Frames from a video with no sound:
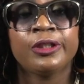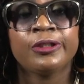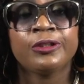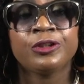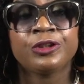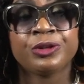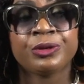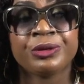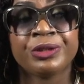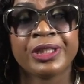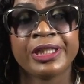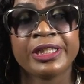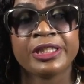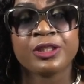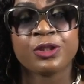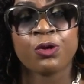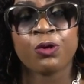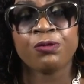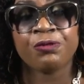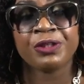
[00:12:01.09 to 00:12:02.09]
to
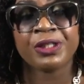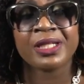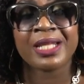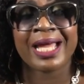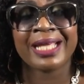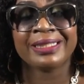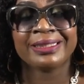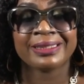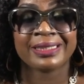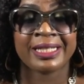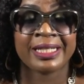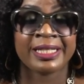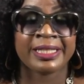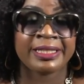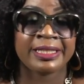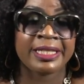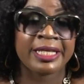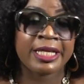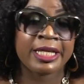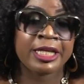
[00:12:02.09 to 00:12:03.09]
this
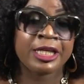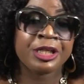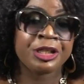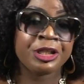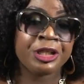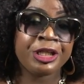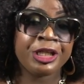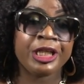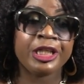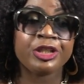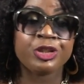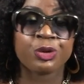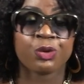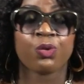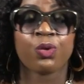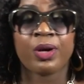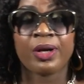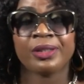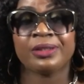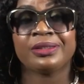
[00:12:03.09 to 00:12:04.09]
COVID-19, you need to
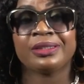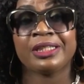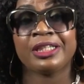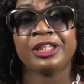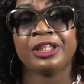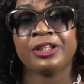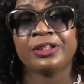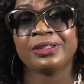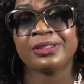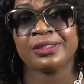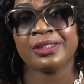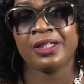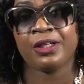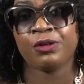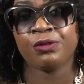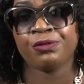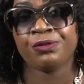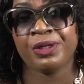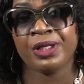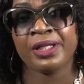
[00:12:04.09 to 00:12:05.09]
quarantine
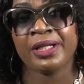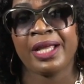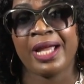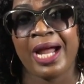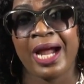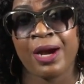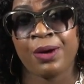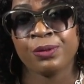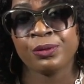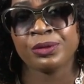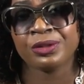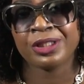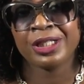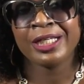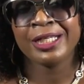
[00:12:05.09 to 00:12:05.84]
yourself in the house.